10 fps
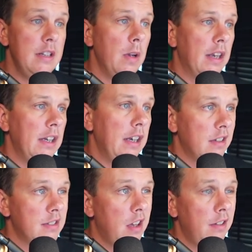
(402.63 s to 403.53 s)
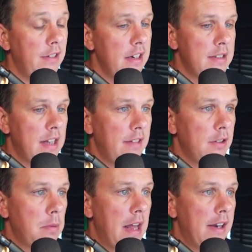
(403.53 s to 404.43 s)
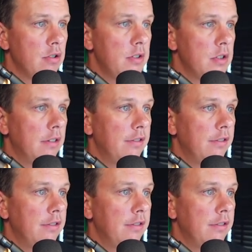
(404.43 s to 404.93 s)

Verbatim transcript: quickly because it's all fairly self explanatory stuff.